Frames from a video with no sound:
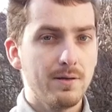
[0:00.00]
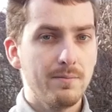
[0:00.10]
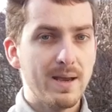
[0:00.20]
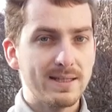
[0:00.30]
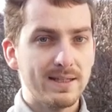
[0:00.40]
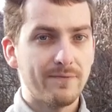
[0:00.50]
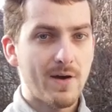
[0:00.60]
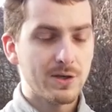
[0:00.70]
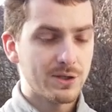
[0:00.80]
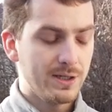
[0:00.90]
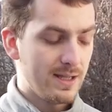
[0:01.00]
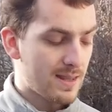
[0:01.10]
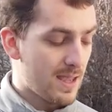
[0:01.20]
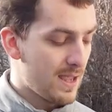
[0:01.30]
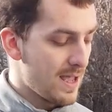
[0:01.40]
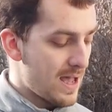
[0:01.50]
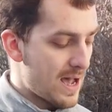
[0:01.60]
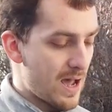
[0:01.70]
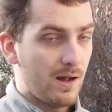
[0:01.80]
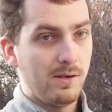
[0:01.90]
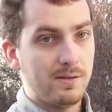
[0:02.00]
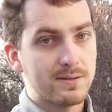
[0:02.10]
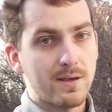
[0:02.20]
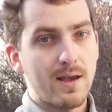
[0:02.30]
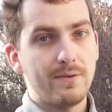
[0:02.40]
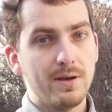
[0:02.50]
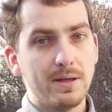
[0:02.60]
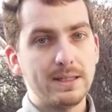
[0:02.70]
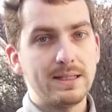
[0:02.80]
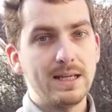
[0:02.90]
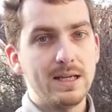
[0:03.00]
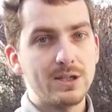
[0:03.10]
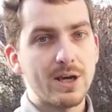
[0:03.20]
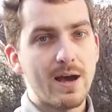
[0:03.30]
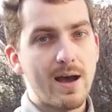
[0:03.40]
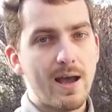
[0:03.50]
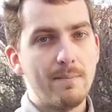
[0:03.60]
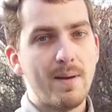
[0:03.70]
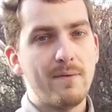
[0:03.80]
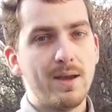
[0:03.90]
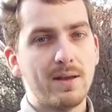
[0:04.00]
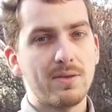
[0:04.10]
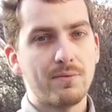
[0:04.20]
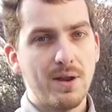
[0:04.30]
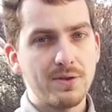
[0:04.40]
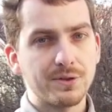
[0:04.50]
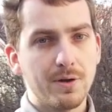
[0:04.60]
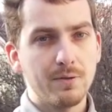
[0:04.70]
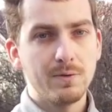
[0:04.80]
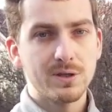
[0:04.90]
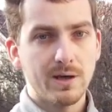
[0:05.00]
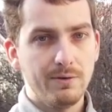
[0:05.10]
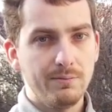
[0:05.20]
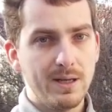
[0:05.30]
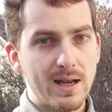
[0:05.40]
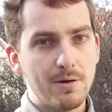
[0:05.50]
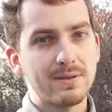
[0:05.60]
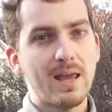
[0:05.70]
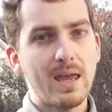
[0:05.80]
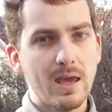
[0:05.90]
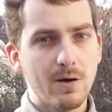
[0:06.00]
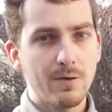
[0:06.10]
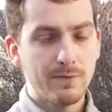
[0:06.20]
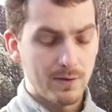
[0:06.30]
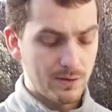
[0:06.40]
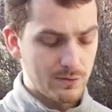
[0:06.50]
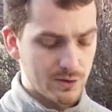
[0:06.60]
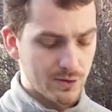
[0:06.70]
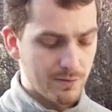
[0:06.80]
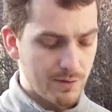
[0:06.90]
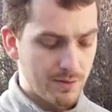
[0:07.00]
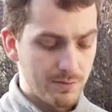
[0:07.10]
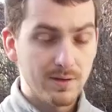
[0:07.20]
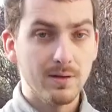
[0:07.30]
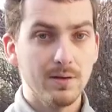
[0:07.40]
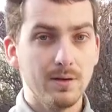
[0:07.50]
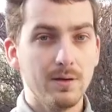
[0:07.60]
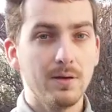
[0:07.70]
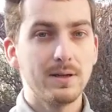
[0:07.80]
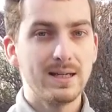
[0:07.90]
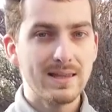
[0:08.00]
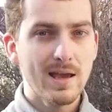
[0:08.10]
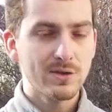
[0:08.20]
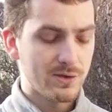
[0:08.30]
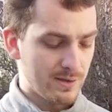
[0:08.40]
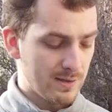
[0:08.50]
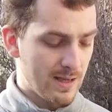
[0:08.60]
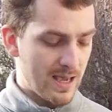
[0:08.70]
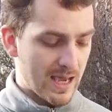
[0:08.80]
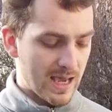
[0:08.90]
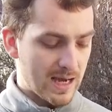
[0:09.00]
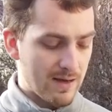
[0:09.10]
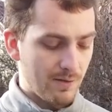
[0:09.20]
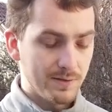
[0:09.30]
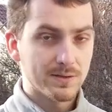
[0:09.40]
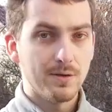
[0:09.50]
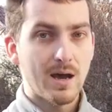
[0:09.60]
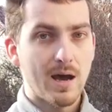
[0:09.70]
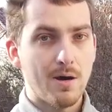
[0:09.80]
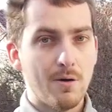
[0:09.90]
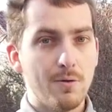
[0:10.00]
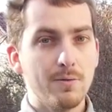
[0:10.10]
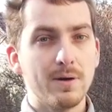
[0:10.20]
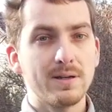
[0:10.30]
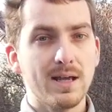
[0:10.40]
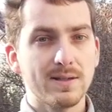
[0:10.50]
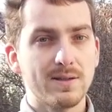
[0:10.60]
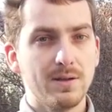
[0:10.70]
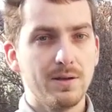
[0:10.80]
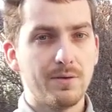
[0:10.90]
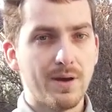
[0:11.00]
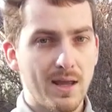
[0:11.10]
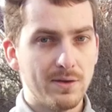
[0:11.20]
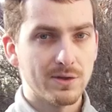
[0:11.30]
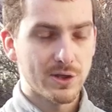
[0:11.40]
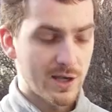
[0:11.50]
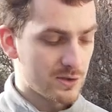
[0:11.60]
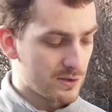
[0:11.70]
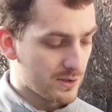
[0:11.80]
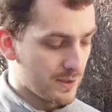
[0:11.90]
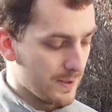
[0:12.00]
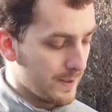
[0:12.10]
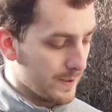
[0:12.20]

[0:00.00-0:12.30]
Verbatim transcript: the basic functionality, I also have a D J I Mavic three drone, which I will be now taking off to show you the detection and also how does the RIDER change.